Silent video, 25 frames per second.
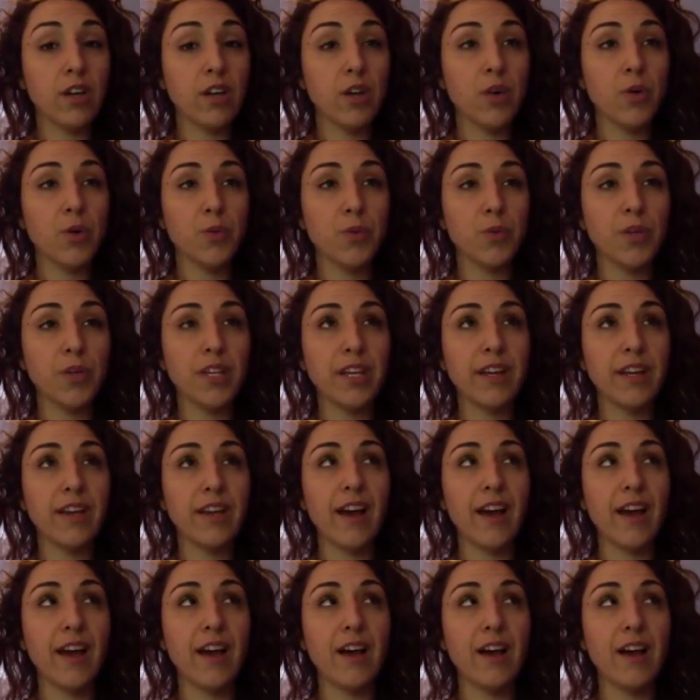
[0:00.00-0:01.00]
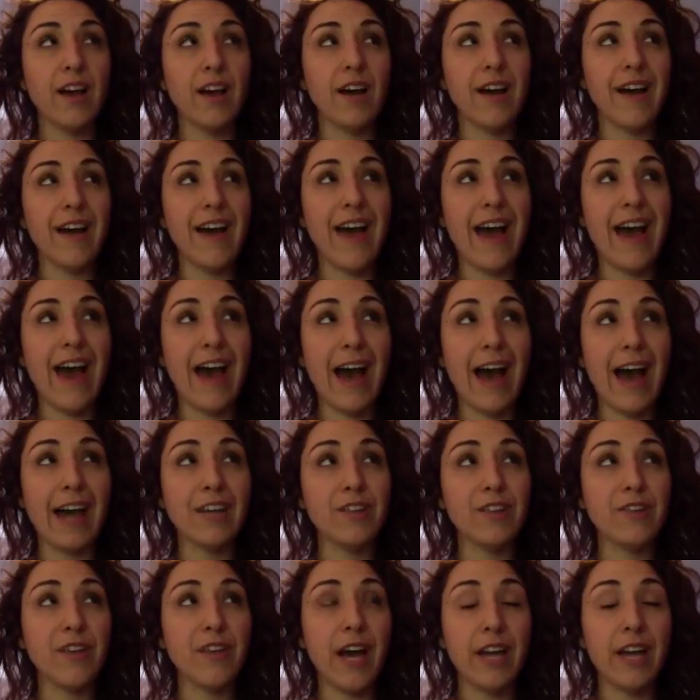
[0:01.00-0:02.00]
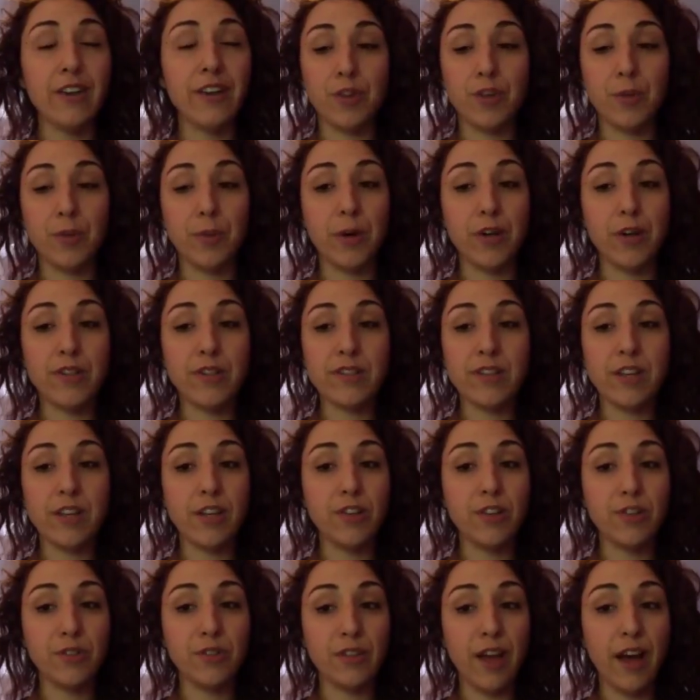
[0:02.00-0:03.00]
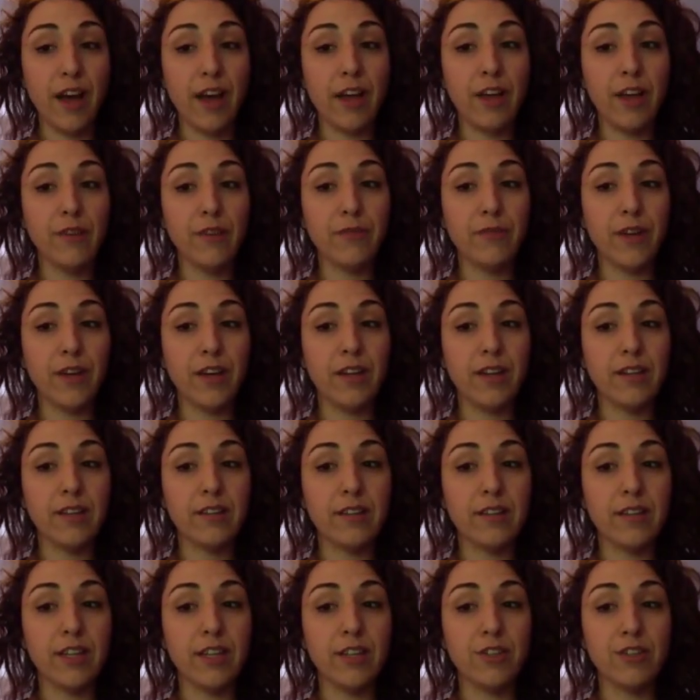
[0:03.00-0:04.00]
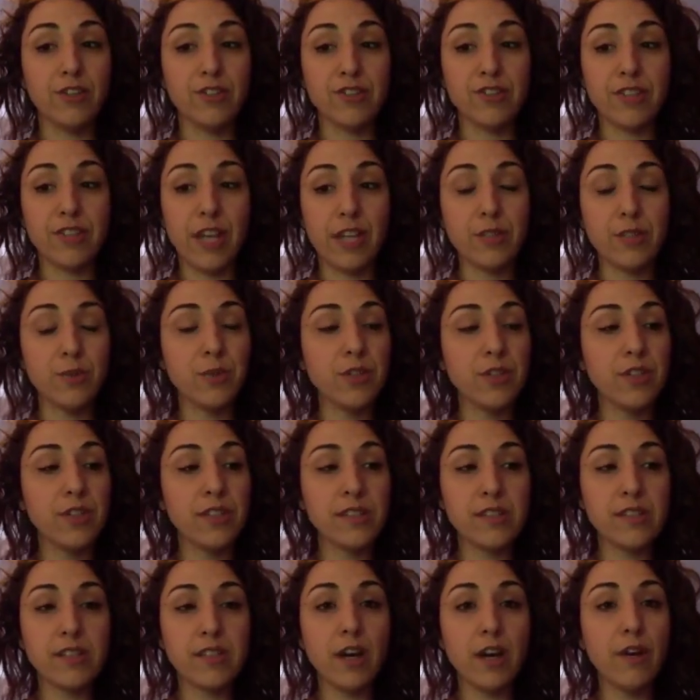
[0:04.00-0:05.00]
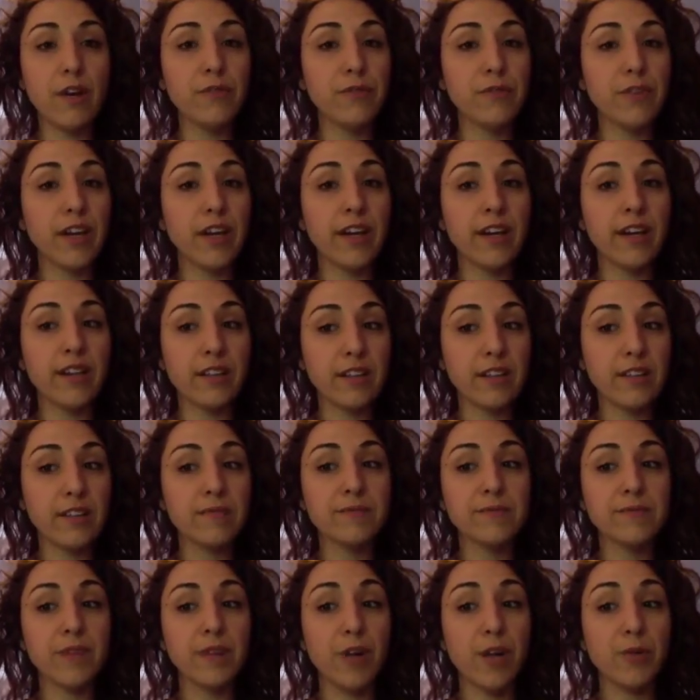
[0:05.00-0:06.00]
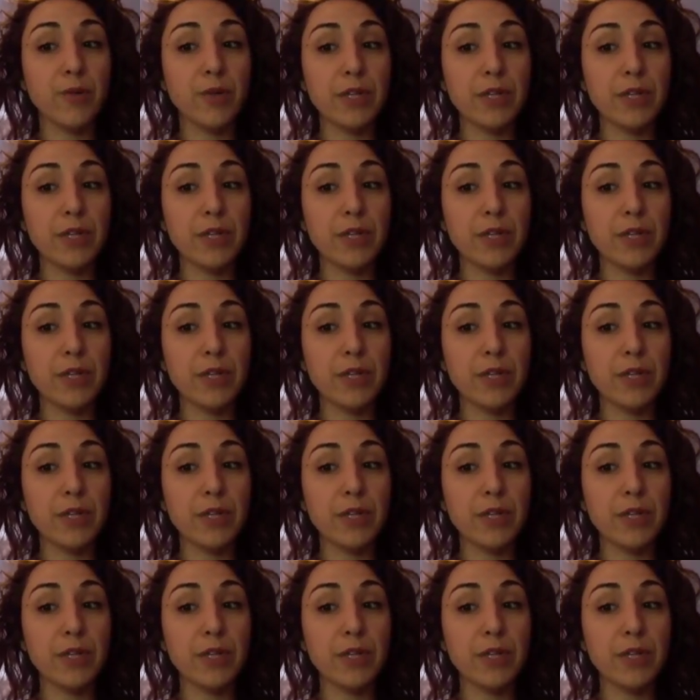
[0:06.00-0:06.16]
really add that new person in your life and in your schedule and stuff. Like, I really